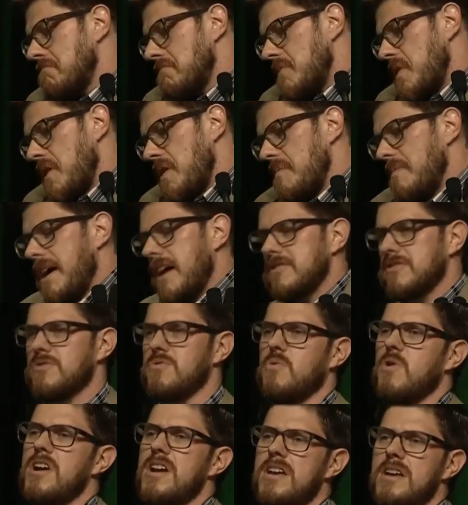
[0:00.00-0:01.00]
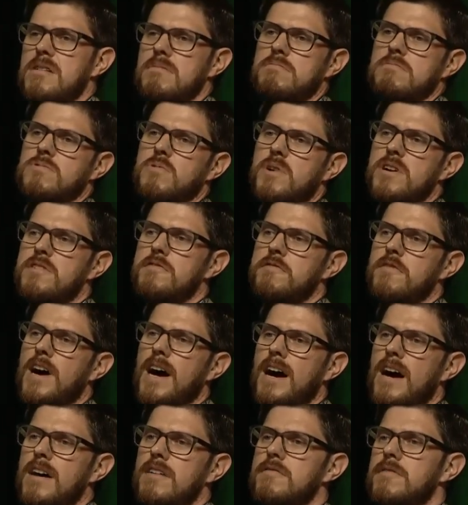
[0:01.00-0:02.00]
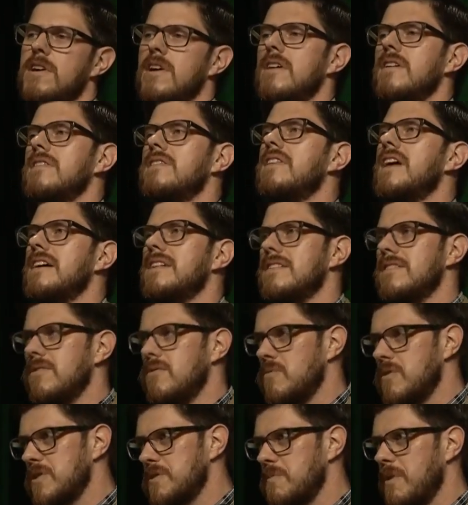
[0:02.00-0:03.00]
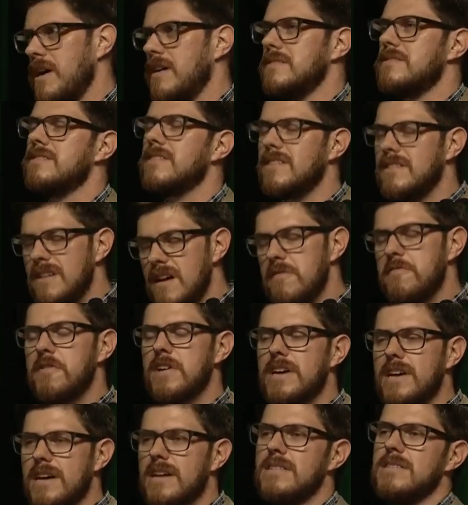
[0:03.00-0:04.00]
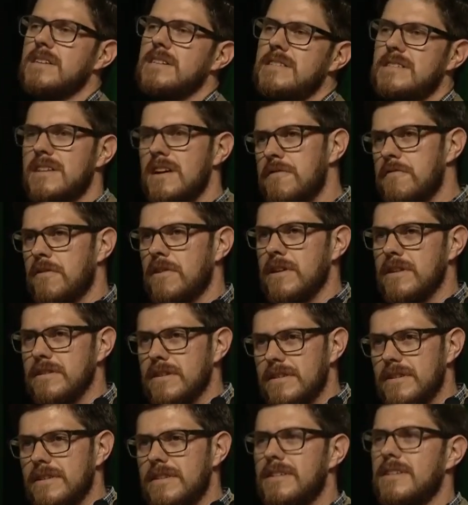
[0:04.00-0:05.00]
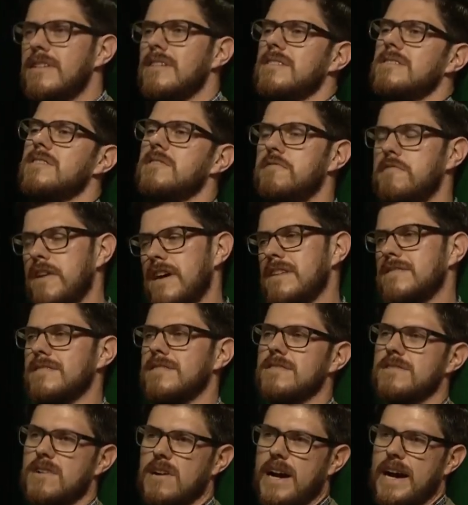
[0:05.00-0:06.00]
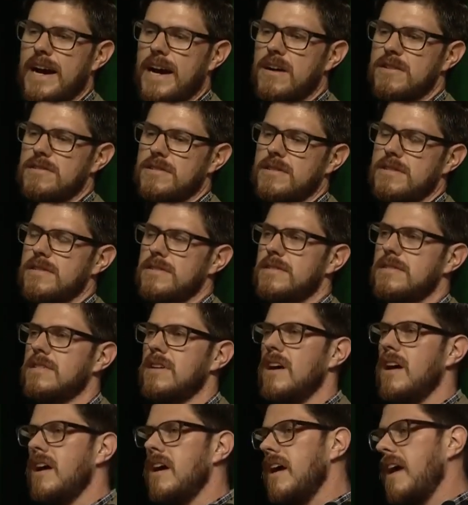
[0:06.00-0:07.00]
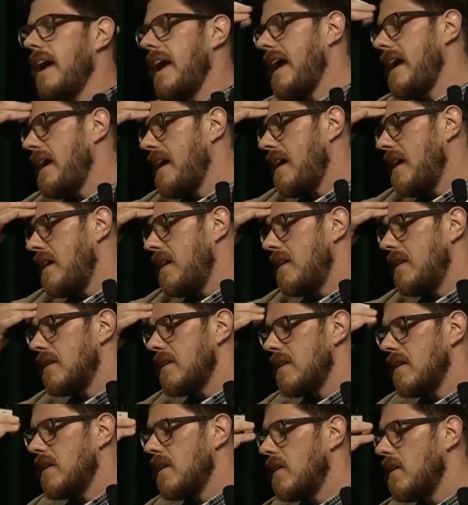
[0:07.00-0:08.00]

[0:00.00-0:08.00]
there are about 20, 25 that respond significantly differently to faces or houses. And